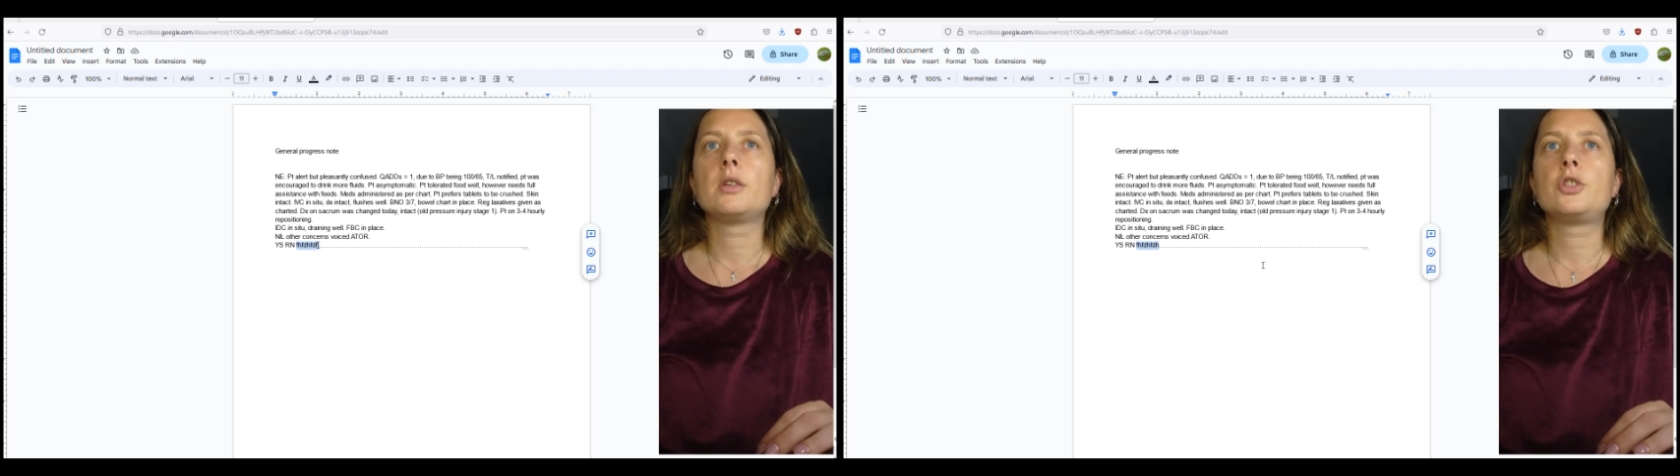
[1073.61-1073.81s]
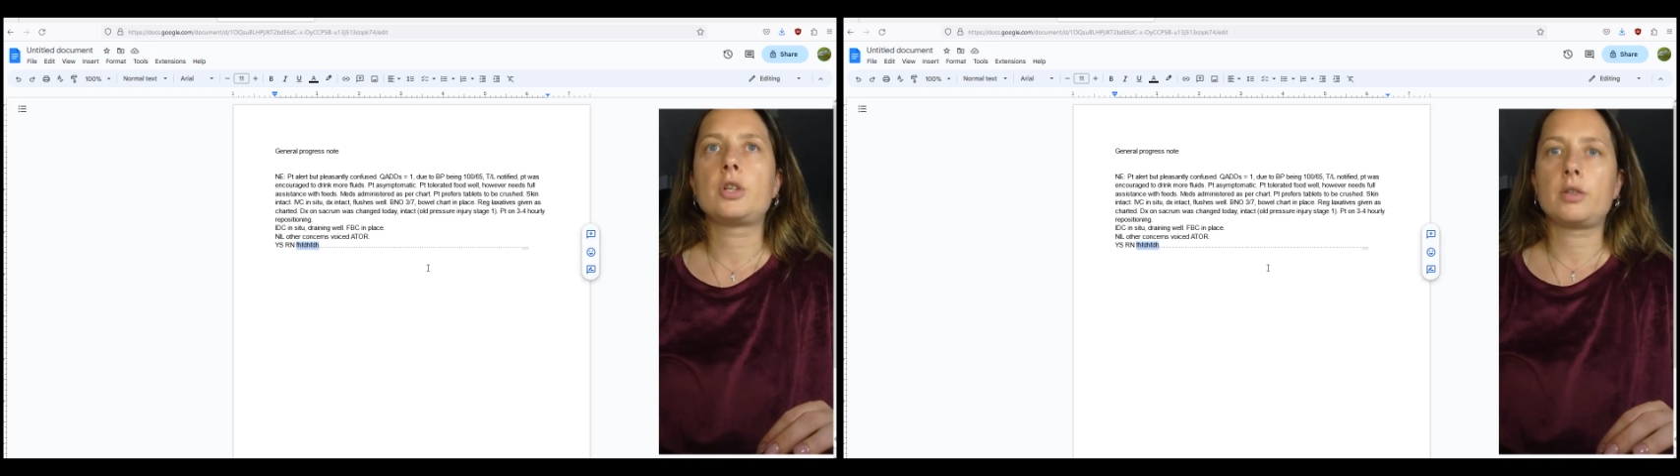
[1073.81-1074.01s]

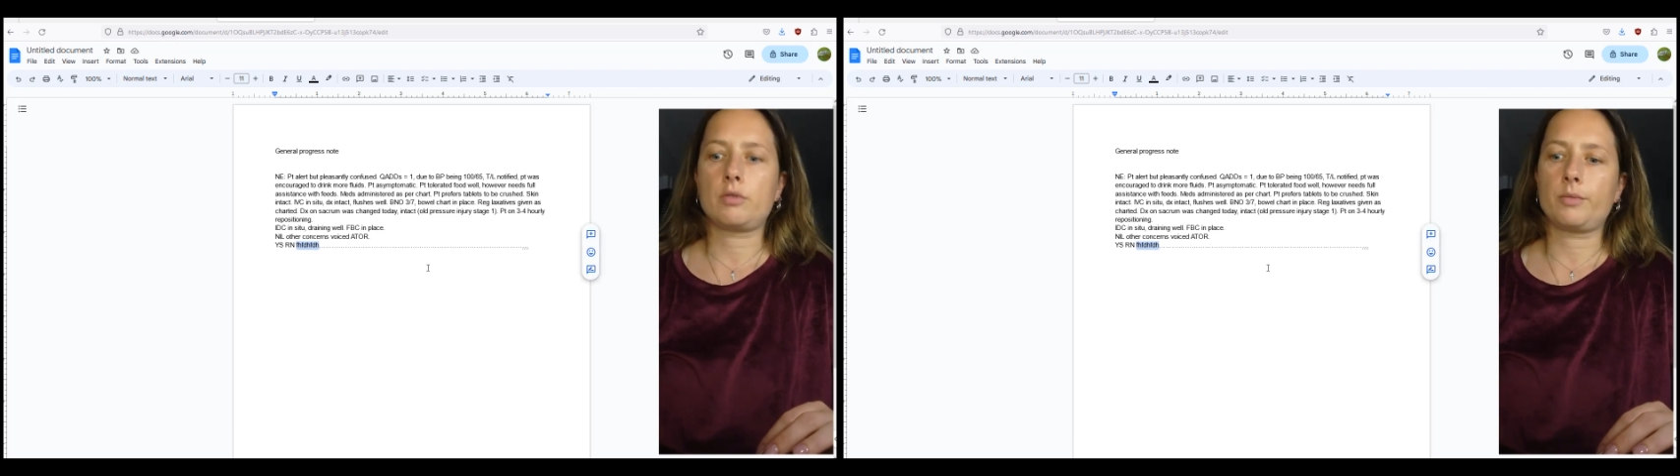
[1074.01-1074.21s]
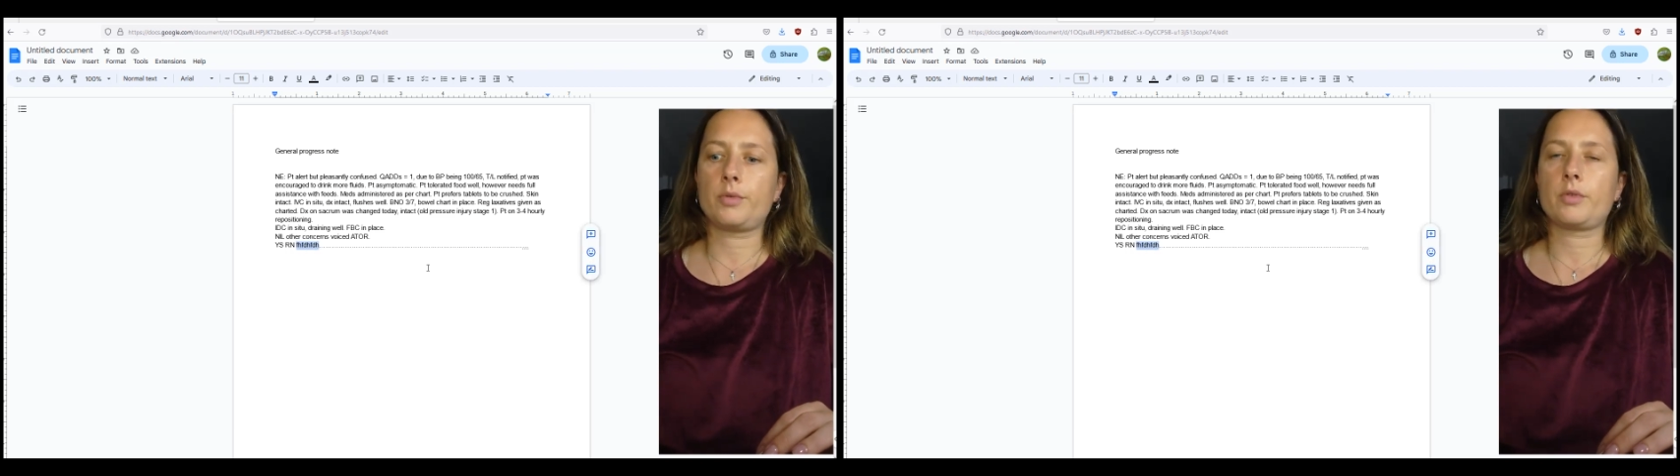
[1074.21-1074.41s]

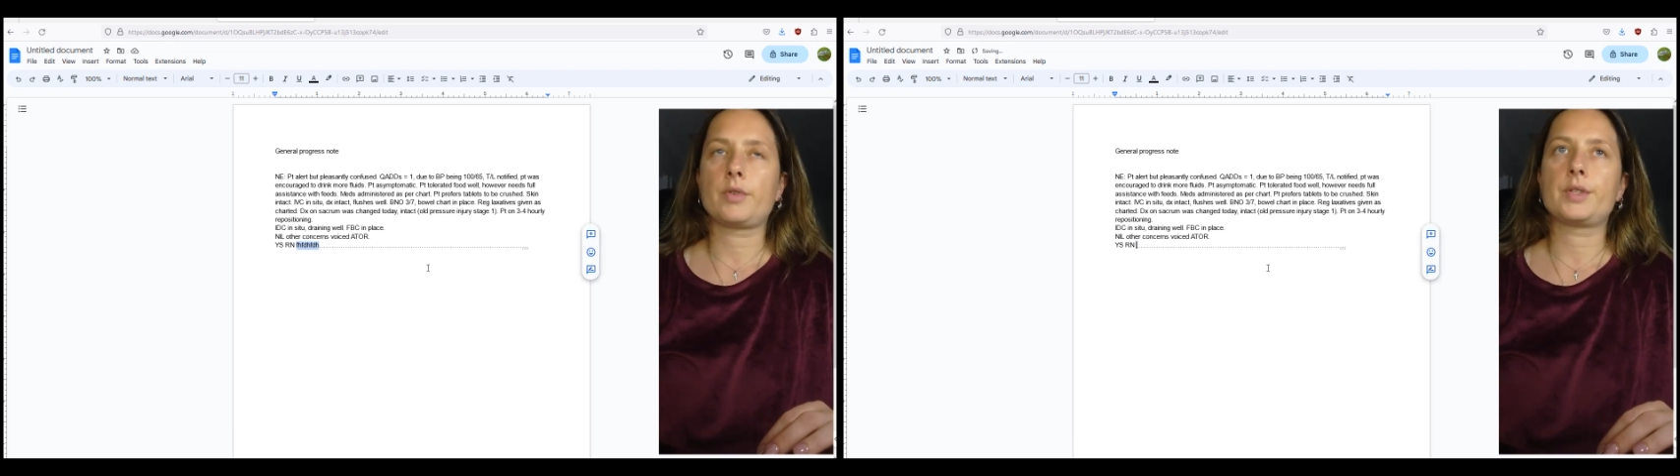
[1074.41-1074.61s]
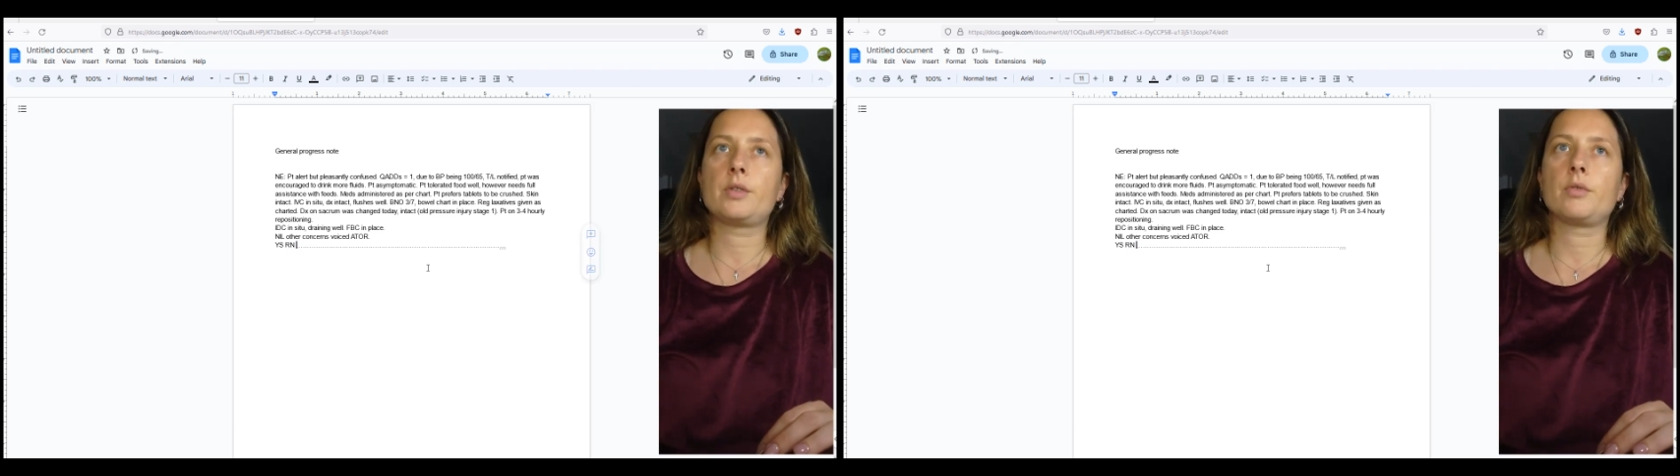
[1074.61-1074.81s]
general
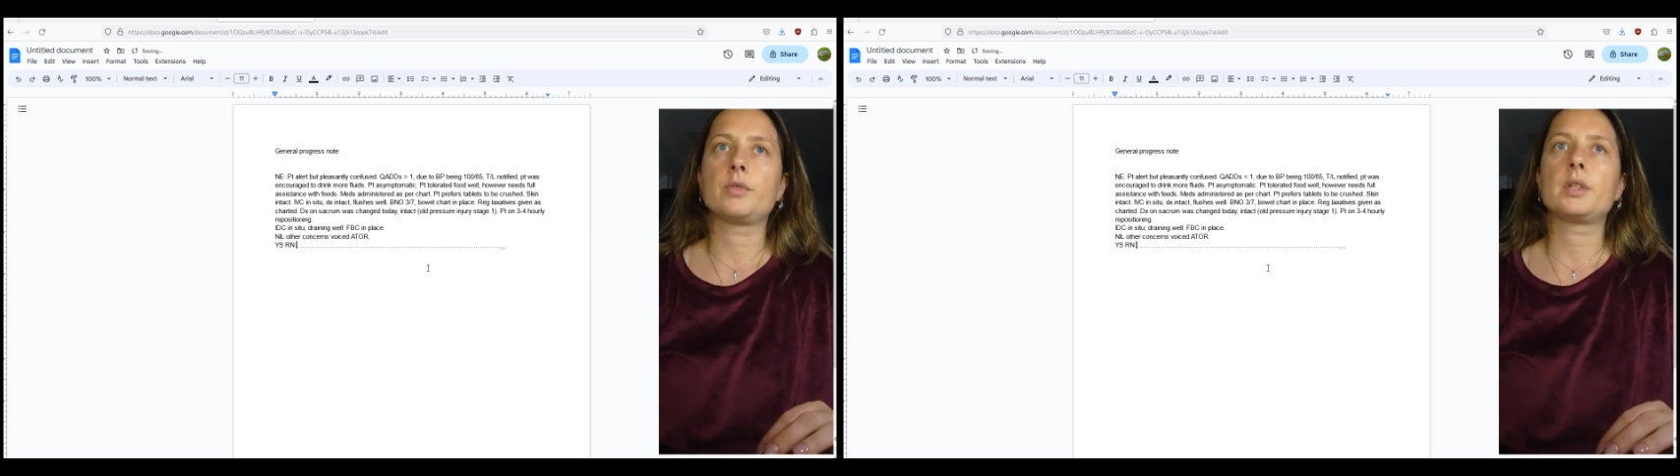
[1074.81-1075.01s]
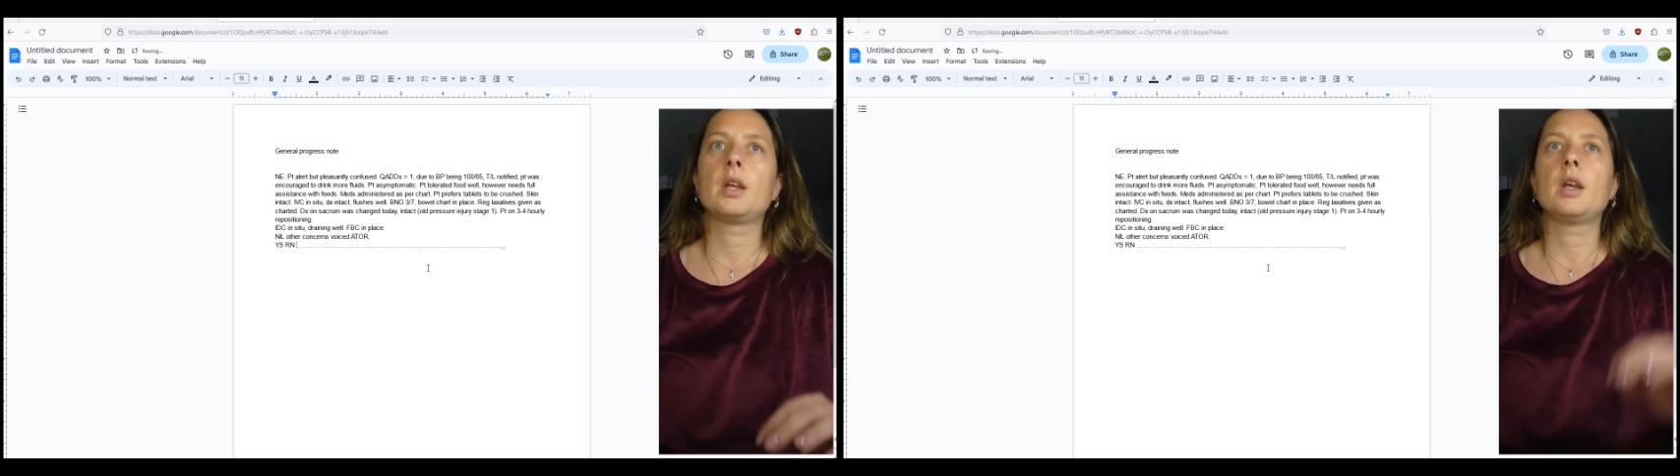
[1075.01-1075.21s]
progress note.